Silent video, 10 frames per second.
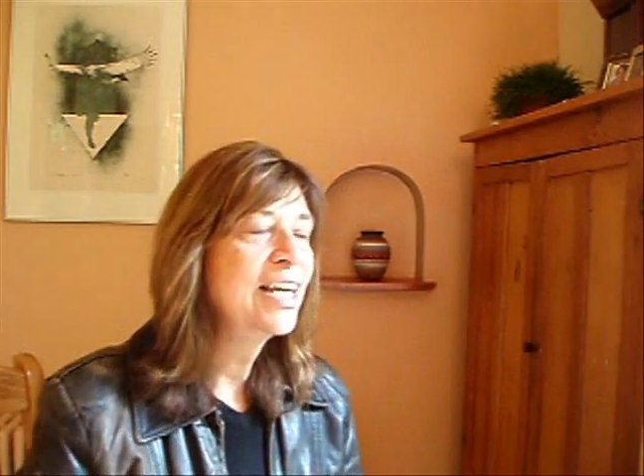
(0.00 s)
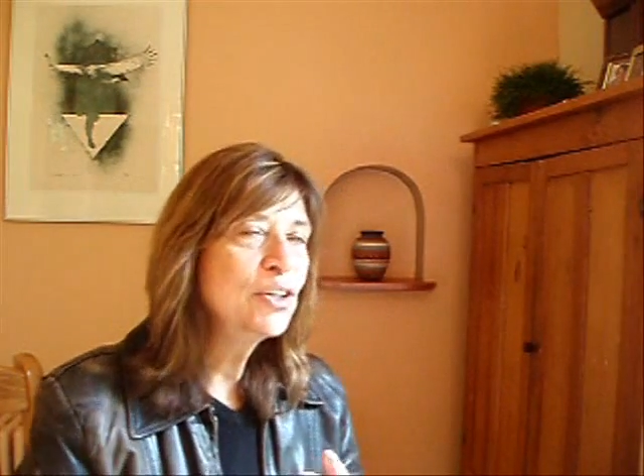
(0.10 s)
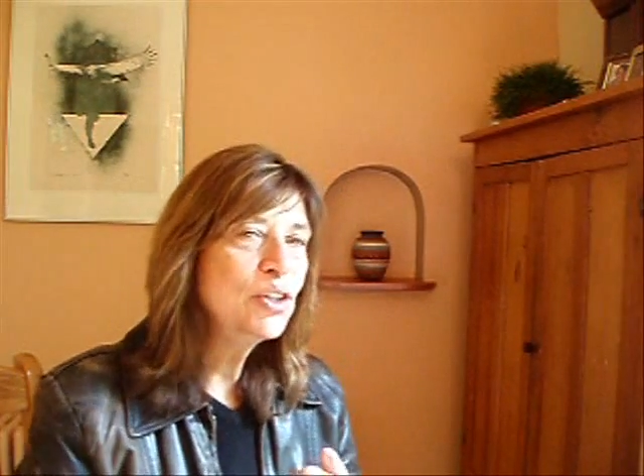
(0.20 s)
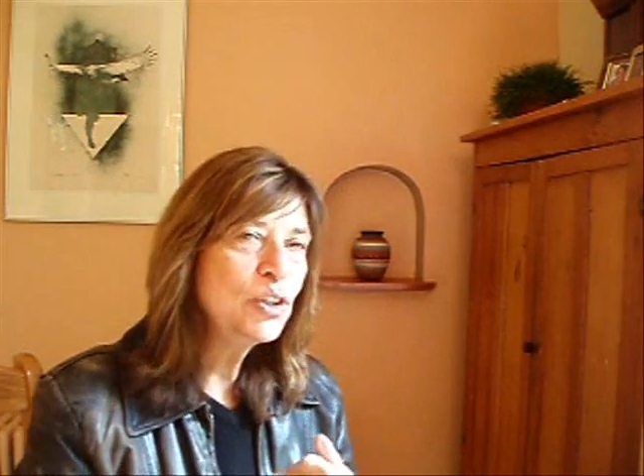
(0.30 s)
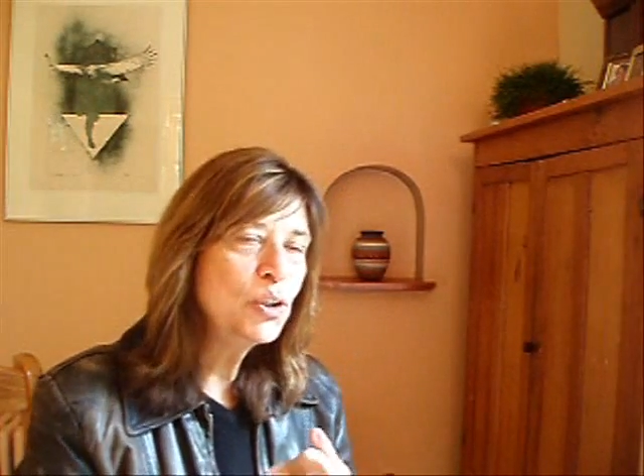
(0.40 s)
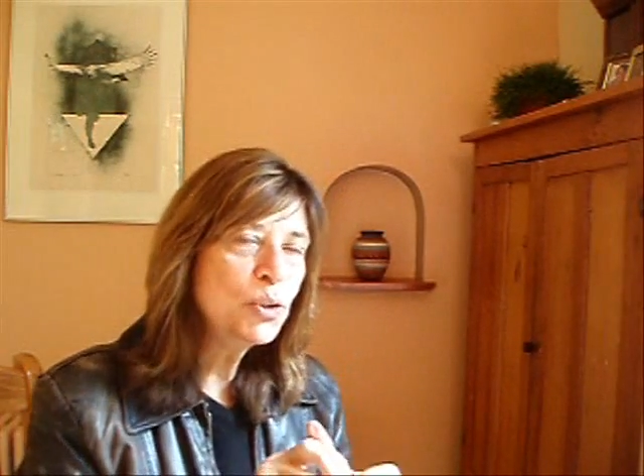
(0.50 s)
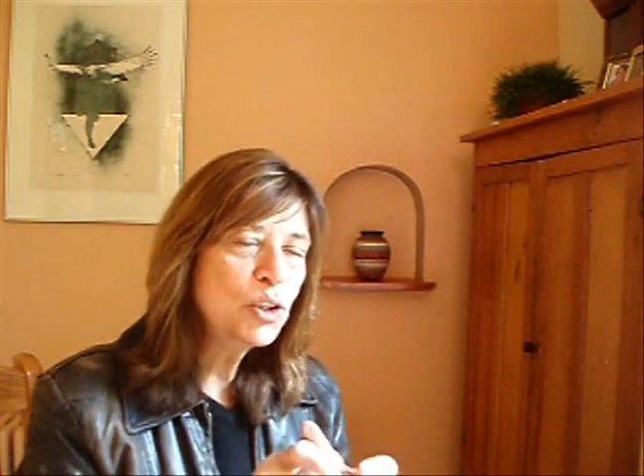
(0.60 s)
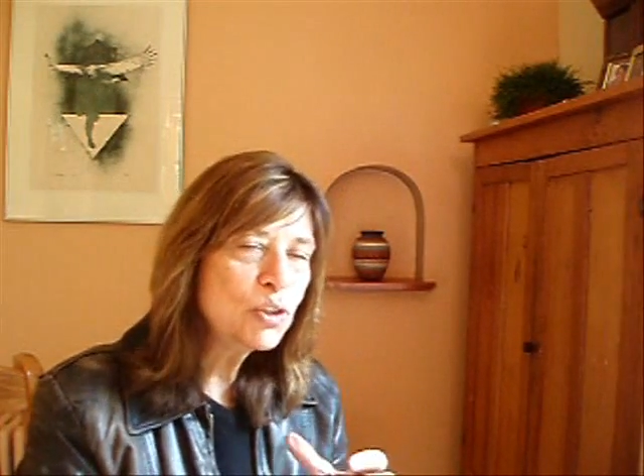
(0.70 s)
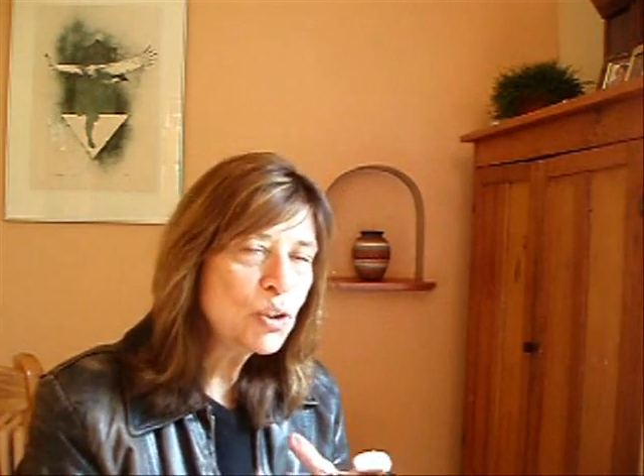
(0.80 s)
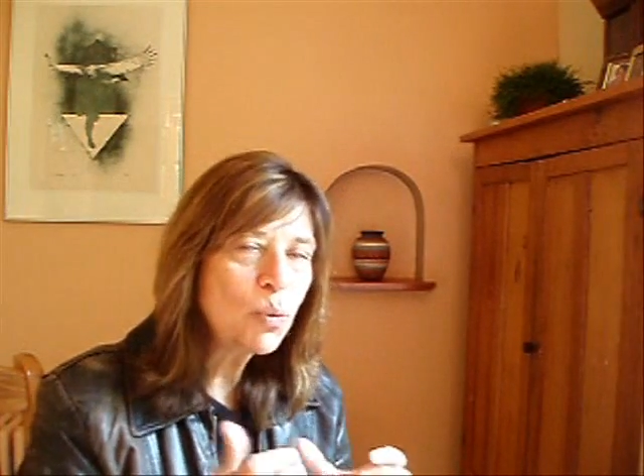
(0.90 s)
then you
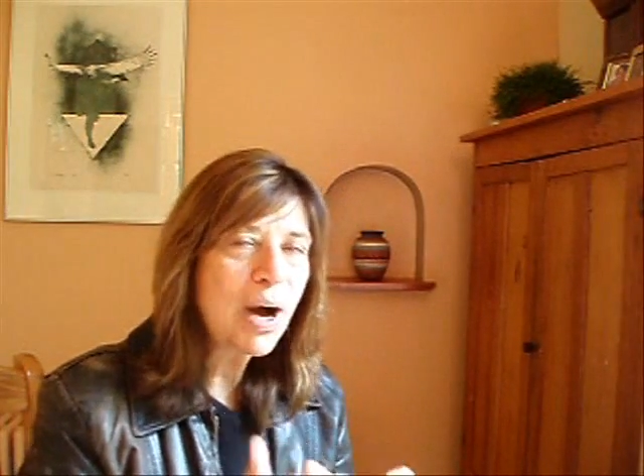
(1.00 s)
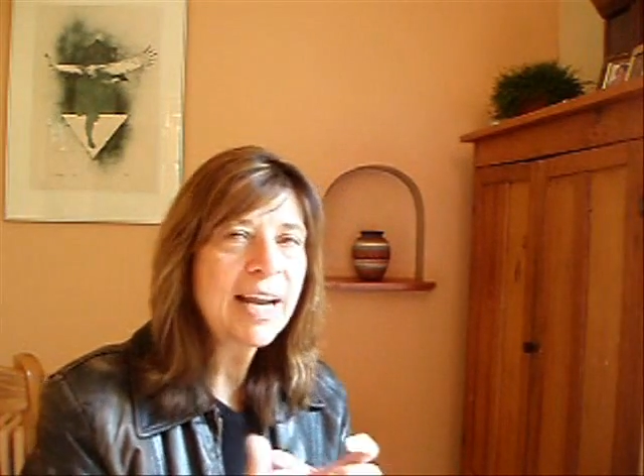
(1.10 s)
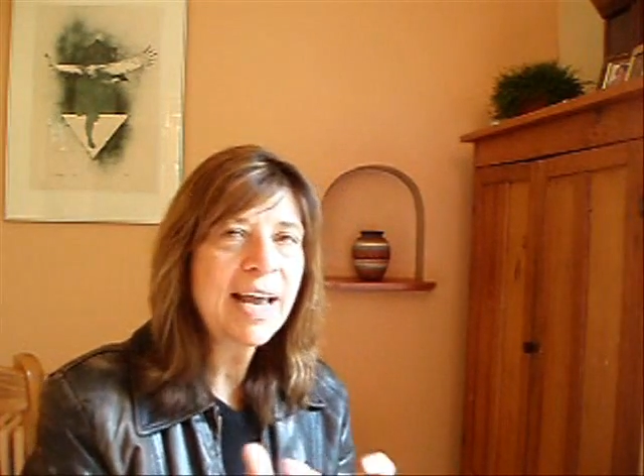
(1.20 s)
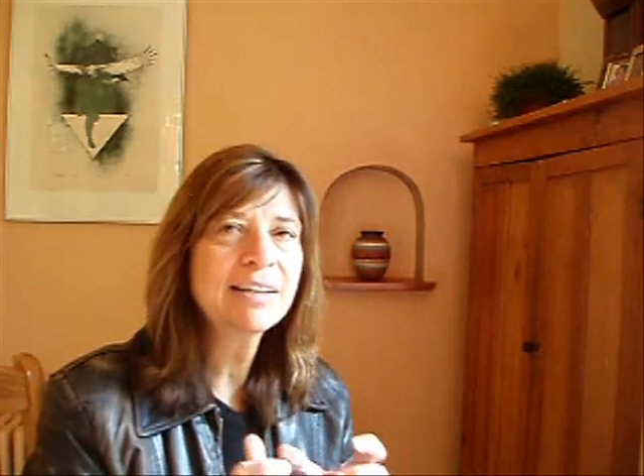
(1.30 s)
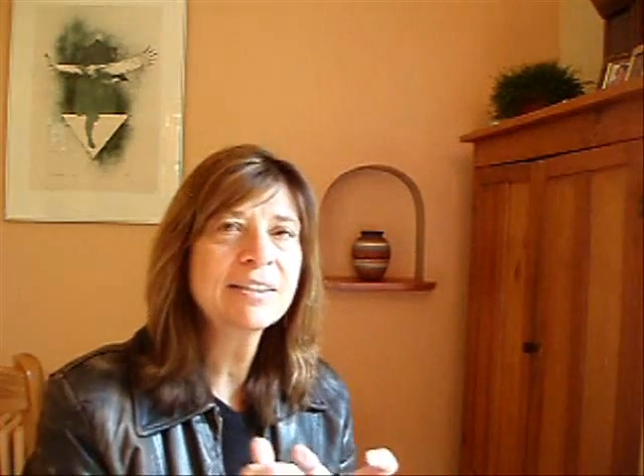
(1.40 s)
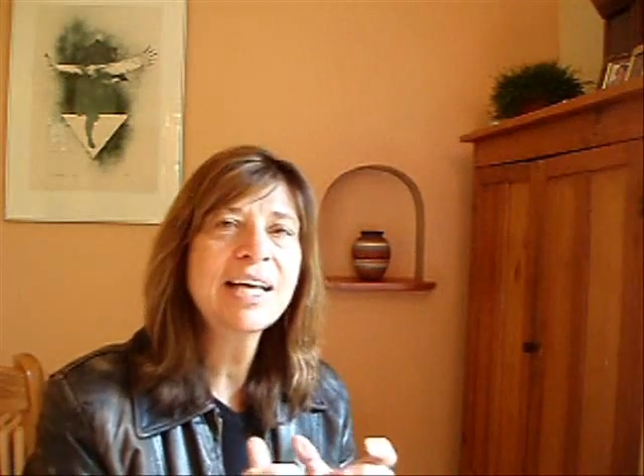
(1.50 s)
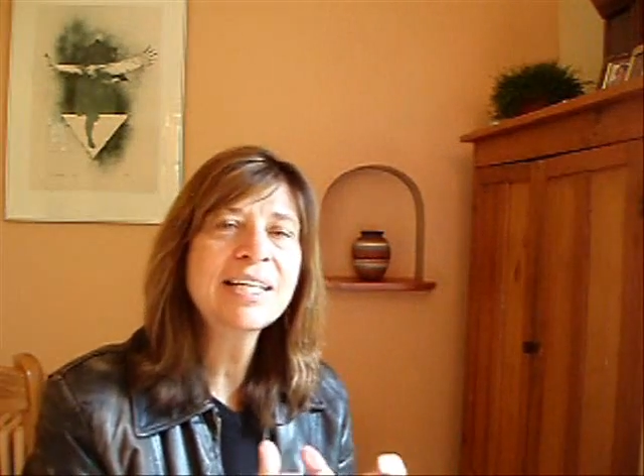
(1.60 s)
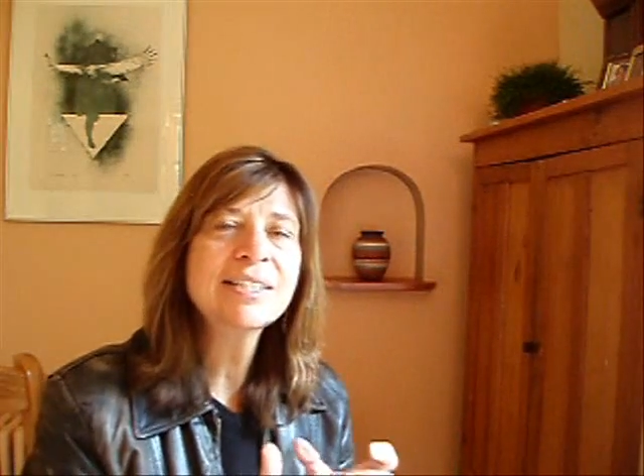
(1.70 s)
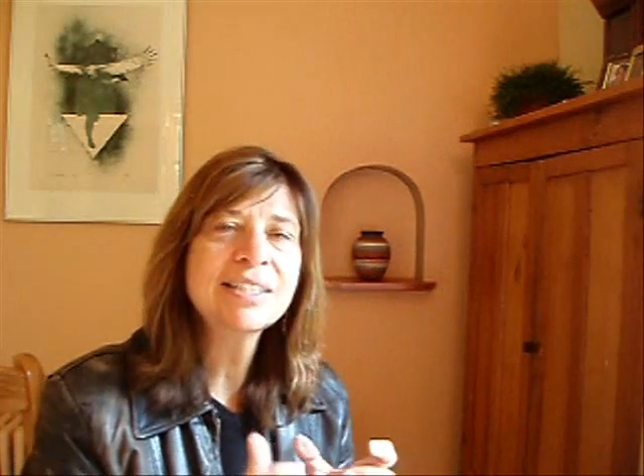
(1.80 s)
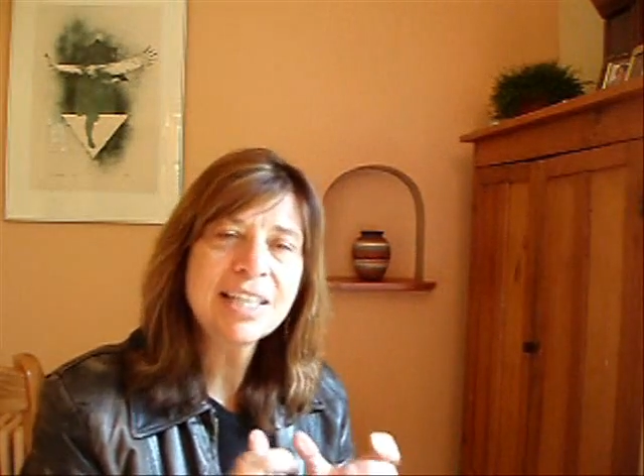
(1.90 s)
would use a wide-angle
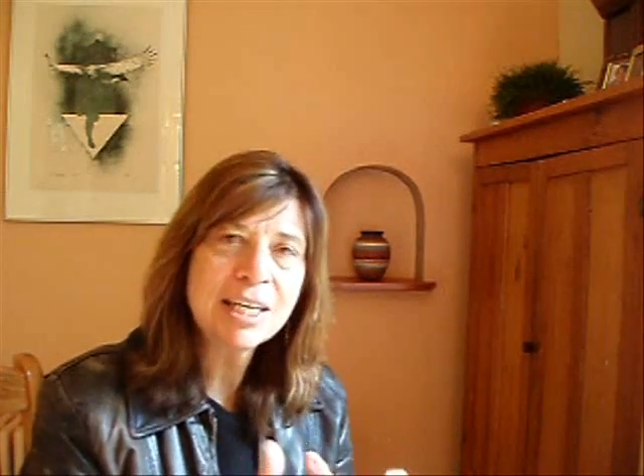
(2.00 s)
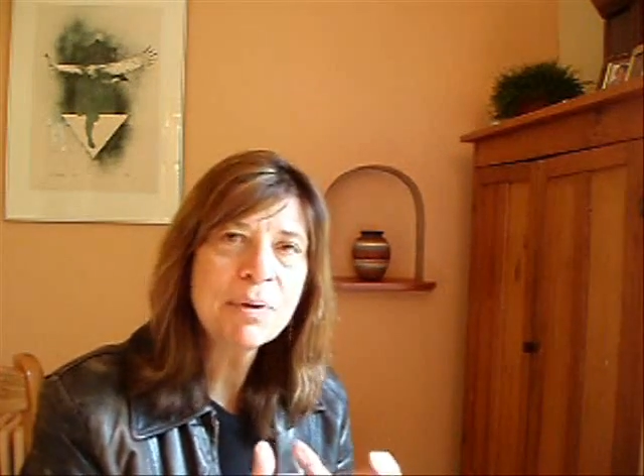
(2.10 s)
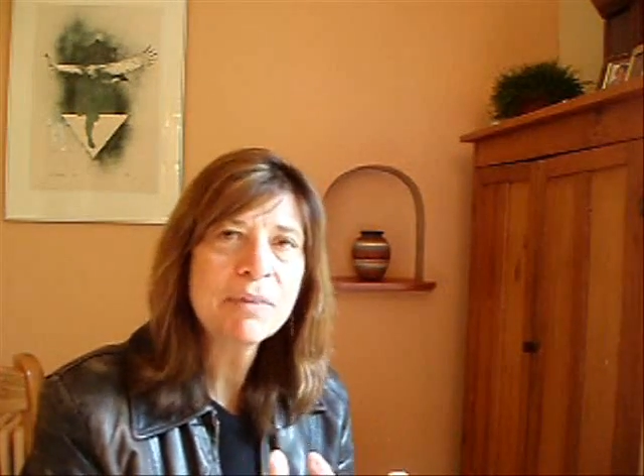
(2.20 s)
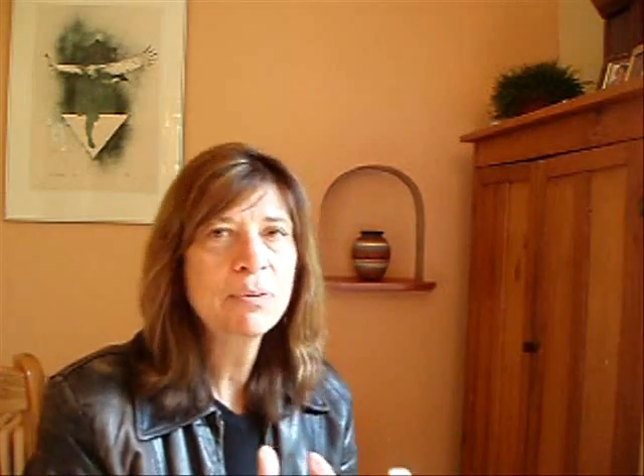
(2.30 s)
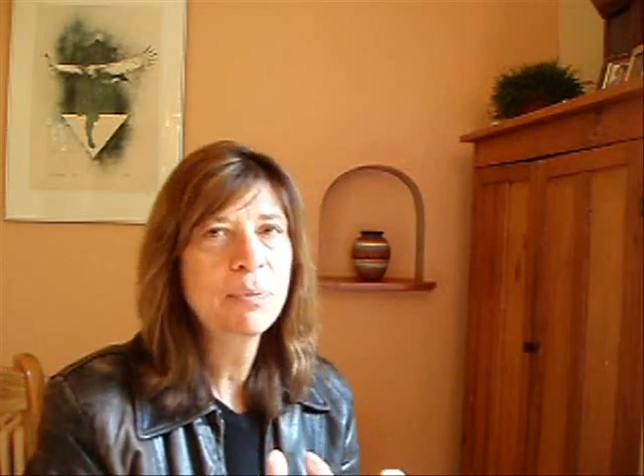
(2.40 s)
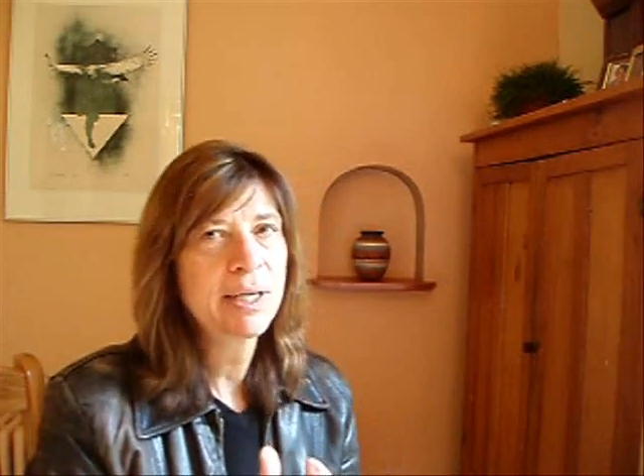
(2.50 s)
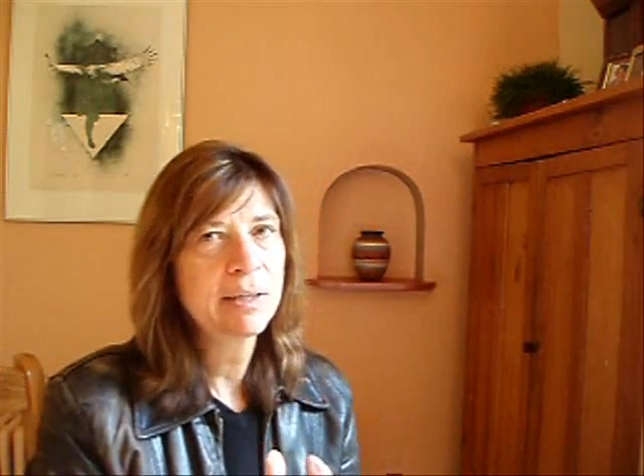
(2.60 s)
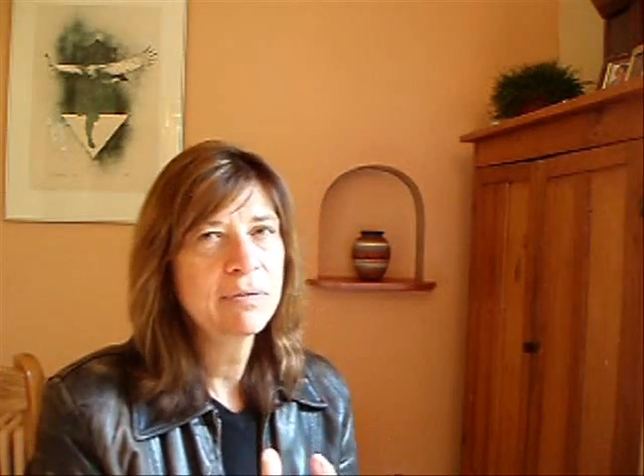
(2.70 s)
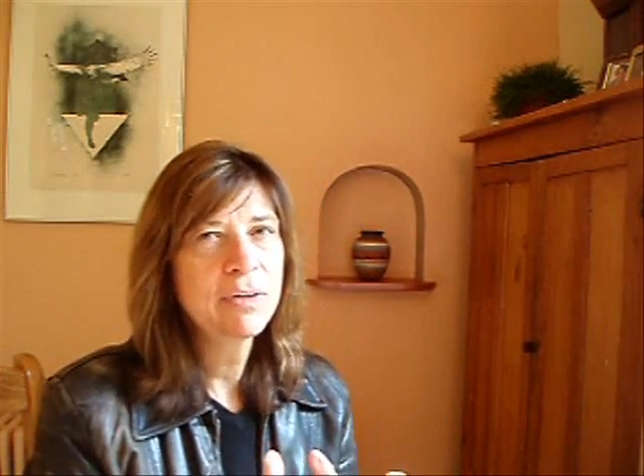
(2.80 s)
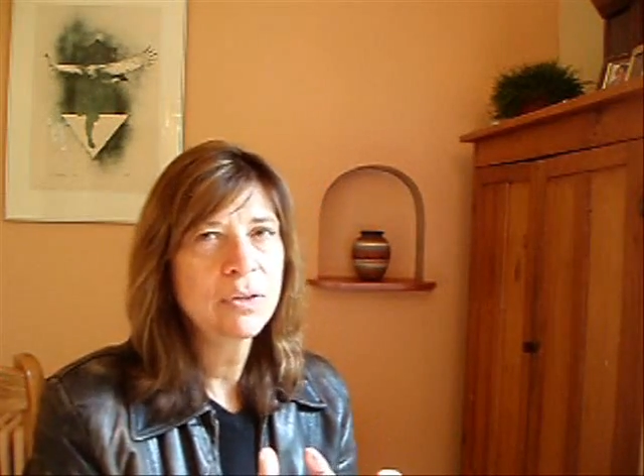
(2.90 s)
lens to keep
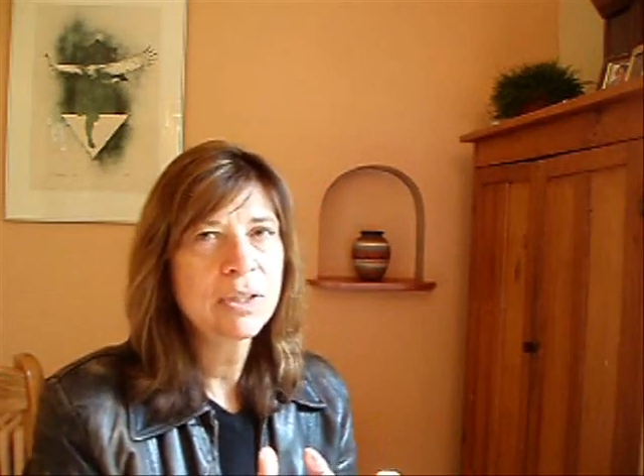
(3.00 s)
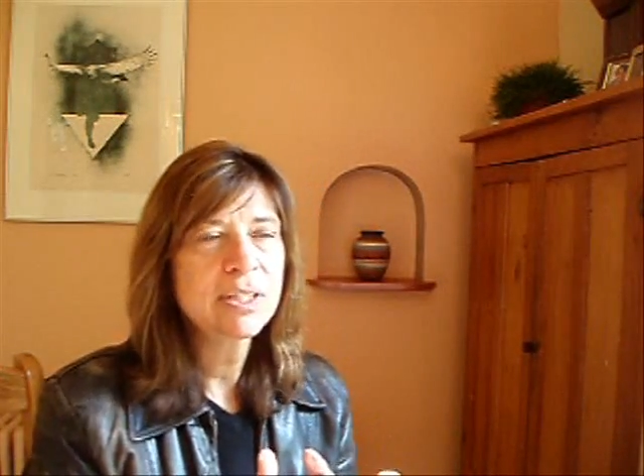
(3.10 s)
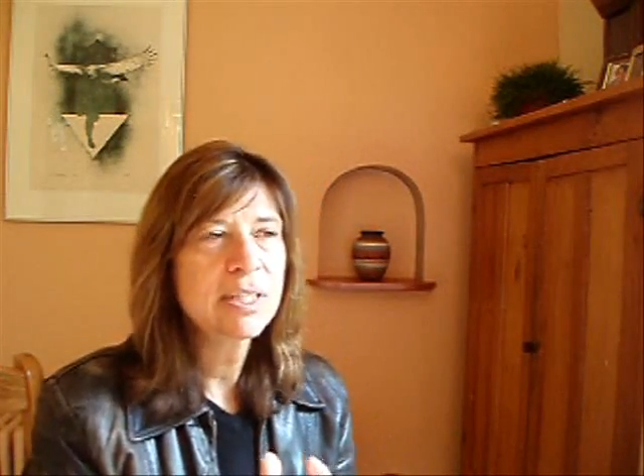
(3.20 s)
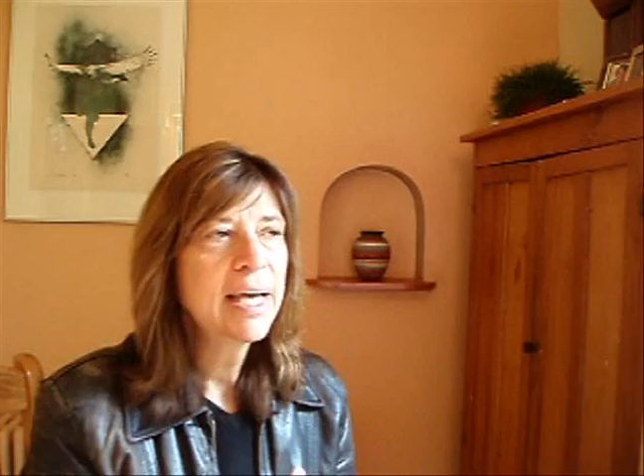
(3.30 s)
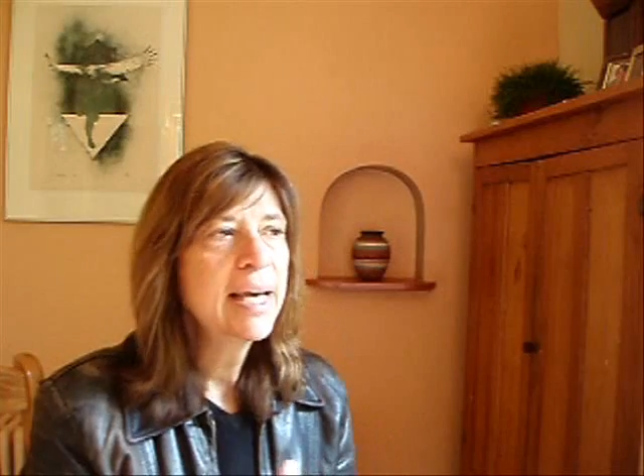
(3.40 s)
everybody in focus.